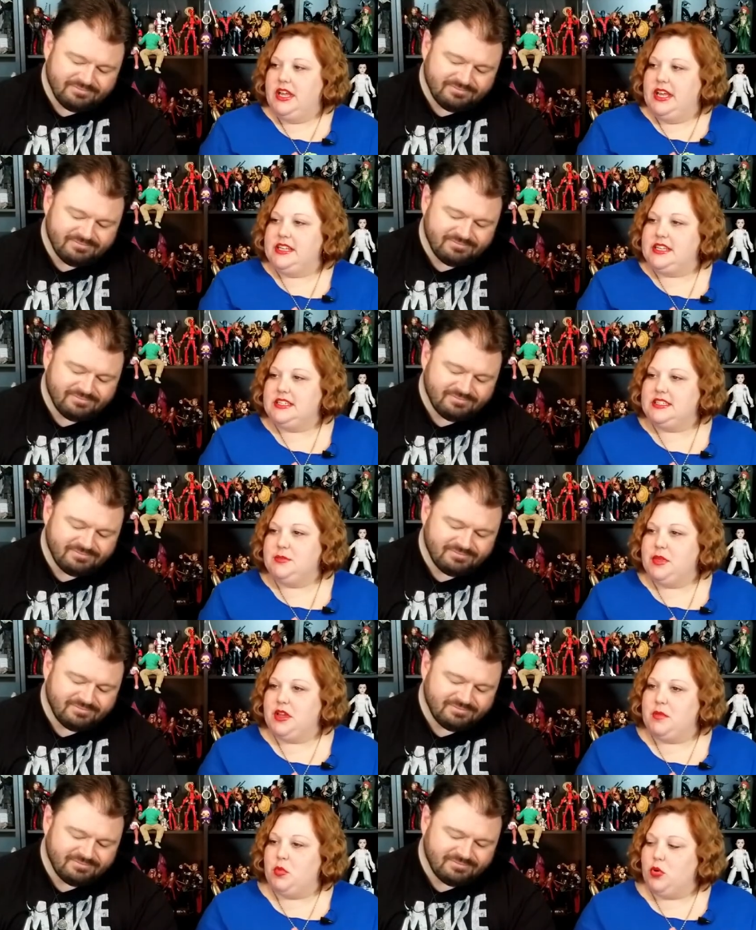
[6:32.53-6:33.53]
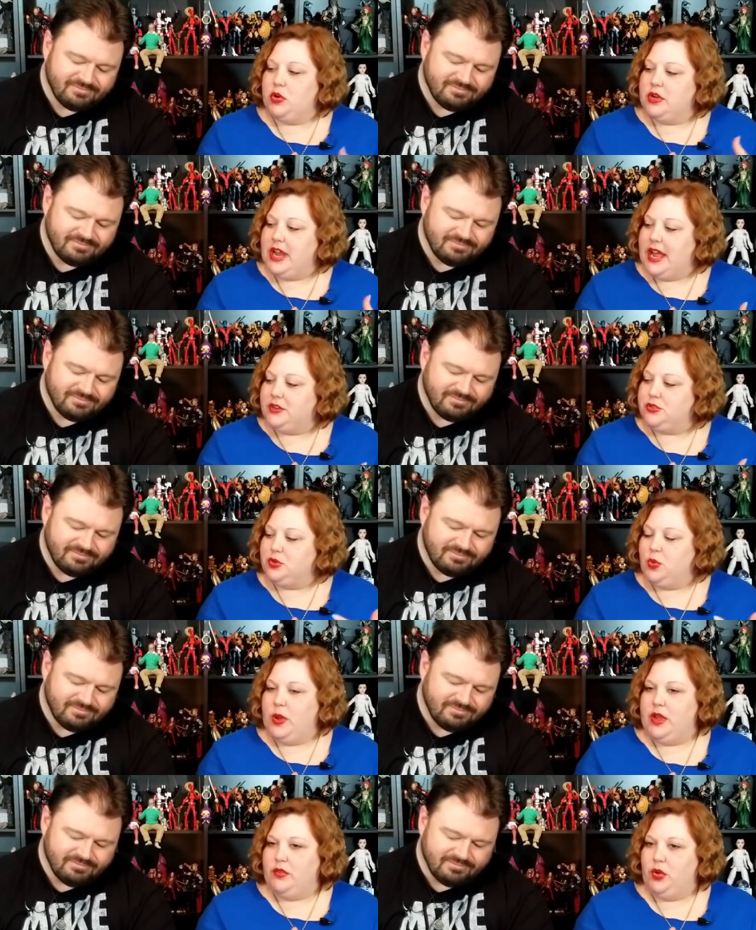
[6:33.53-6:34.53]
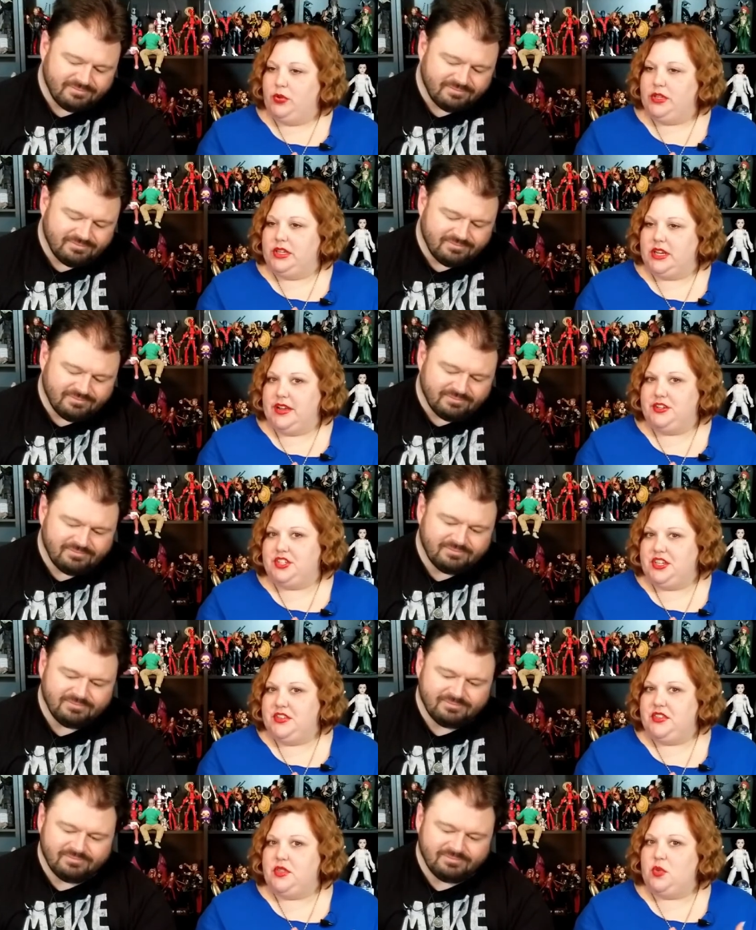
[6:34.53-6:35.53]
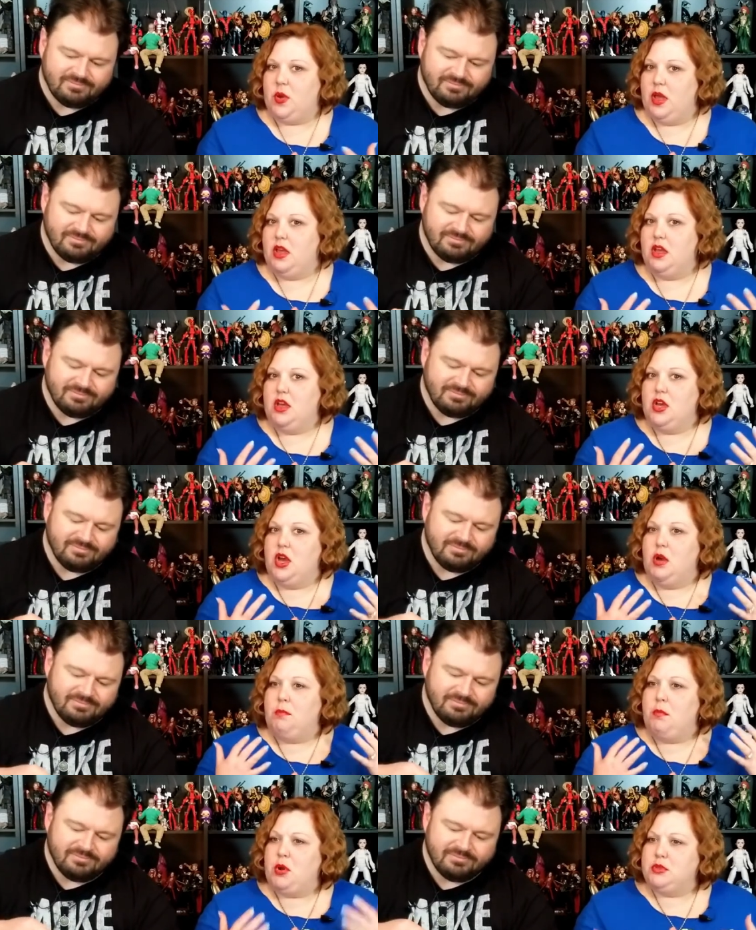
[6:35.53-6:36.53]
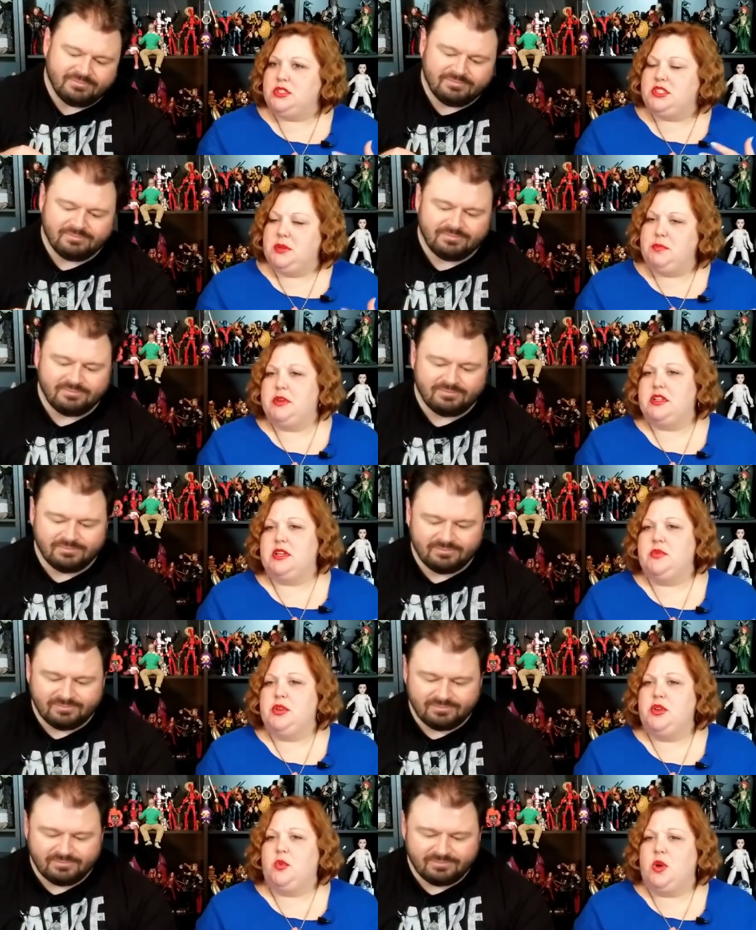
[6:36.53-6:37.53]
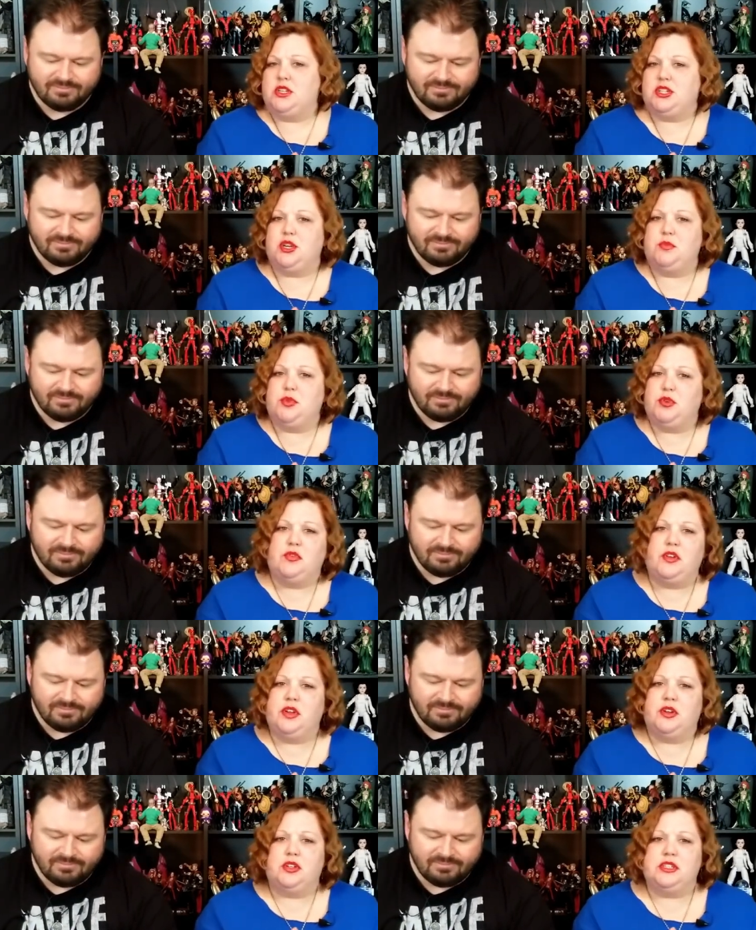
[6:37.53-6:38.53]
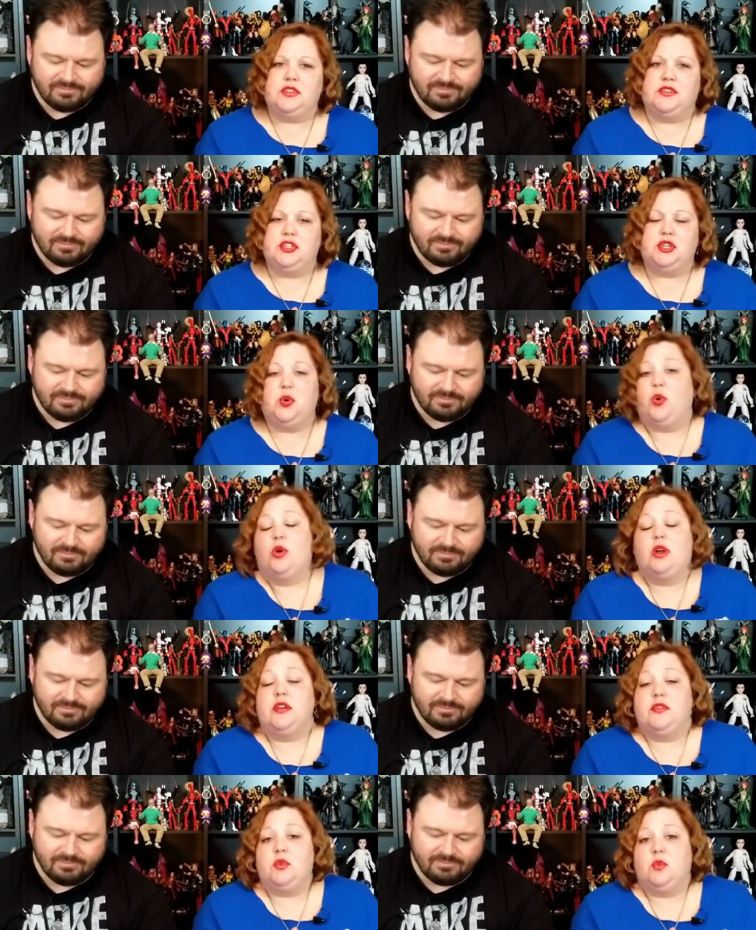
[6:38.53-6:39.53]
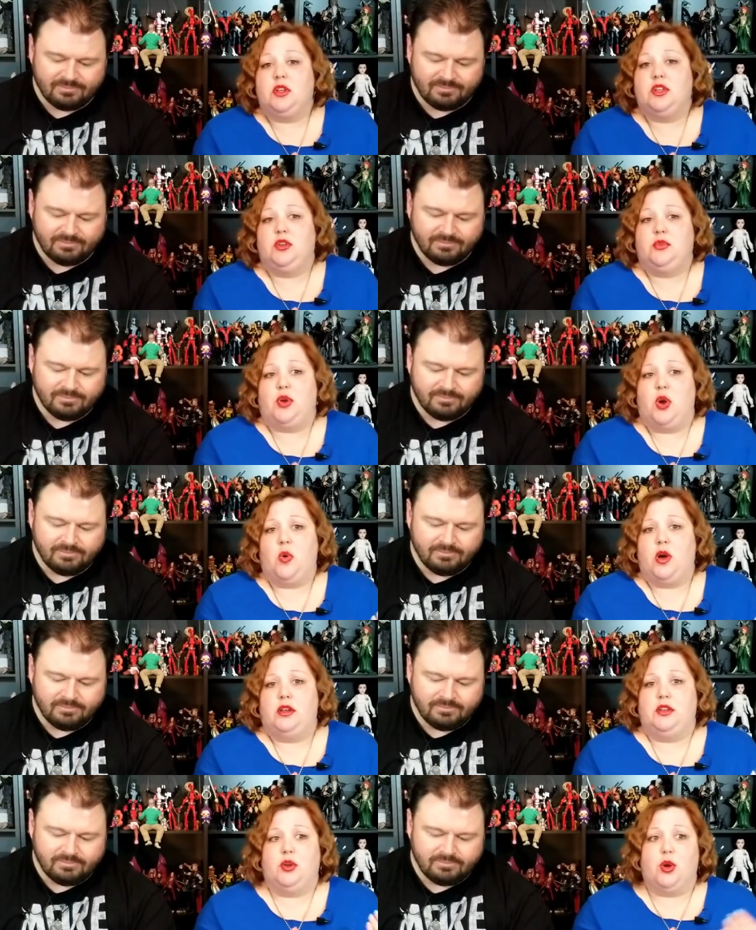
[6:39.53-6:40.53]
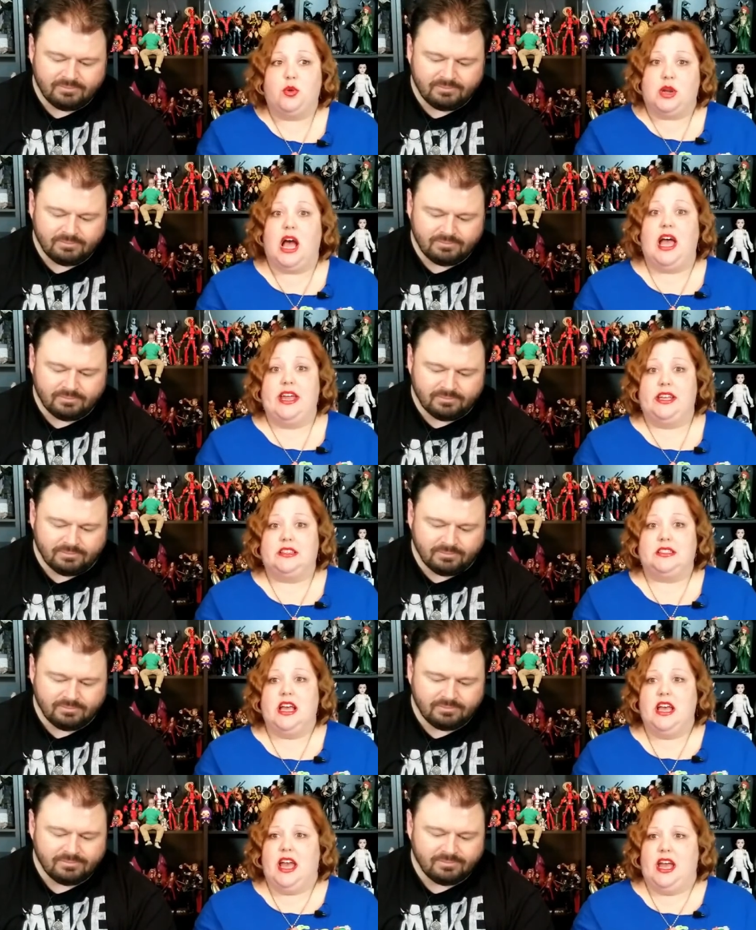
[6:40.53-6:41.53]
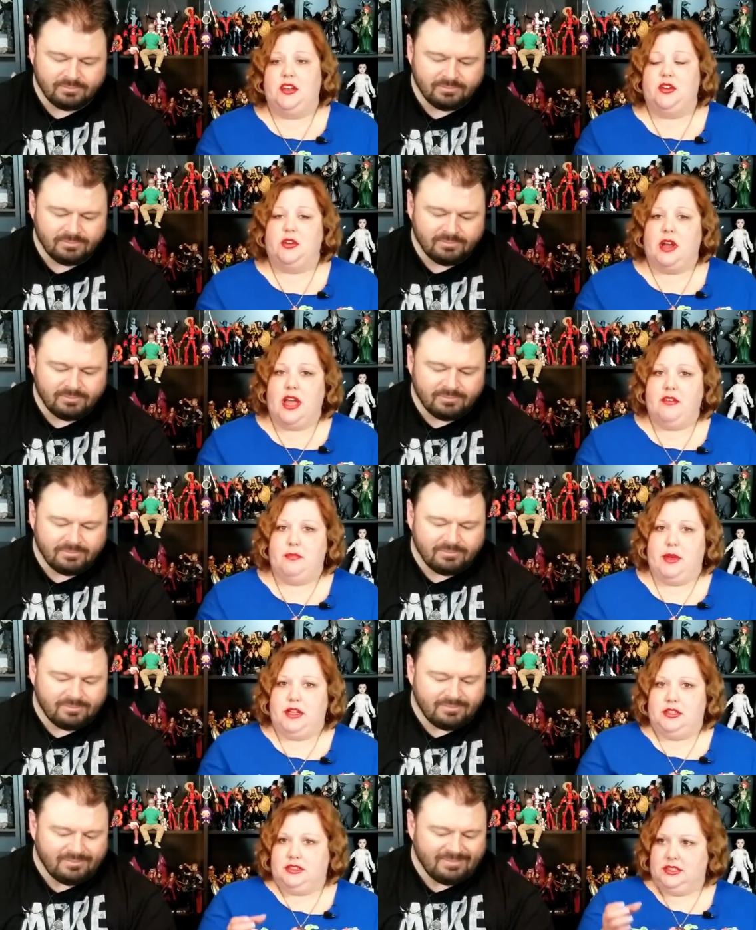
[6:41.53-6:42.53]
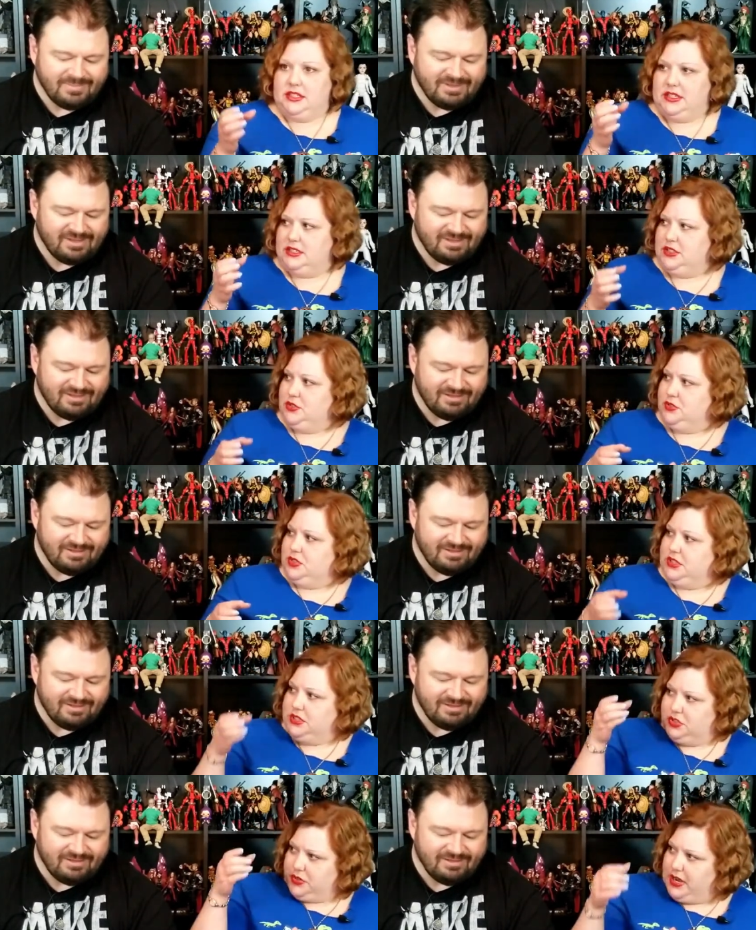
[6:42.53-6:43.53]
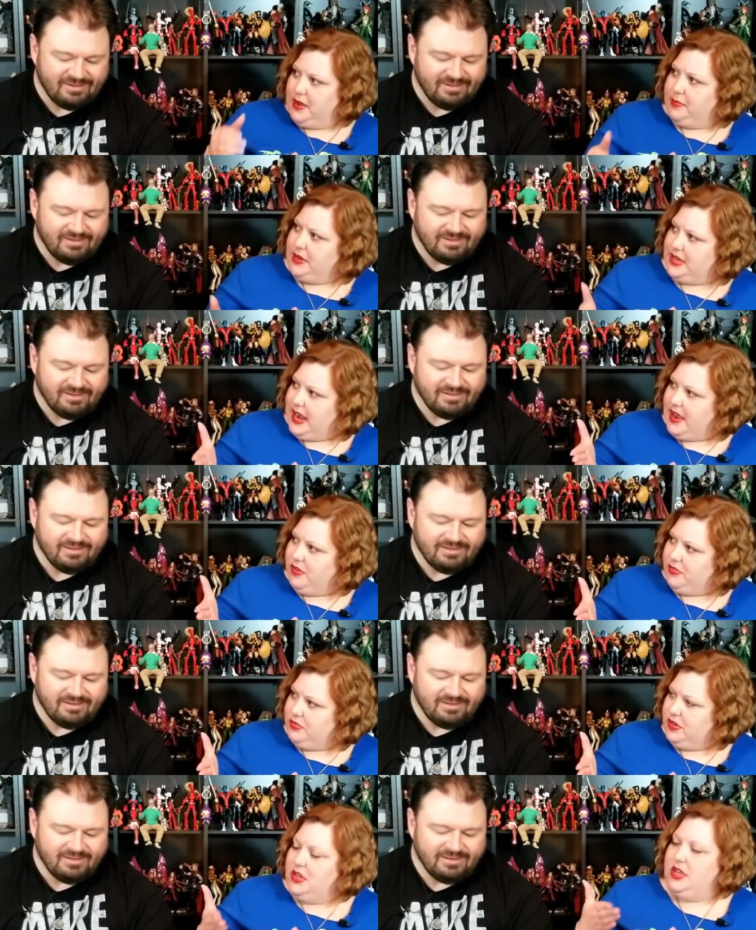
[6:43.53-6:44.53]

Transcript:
Speaker 1: It does seem like a more natural way of holding a knife sheath in the way most typically when you're watching a movie or a TV show, or even when you go on your own hikes and your knife belt is usually straight up and down,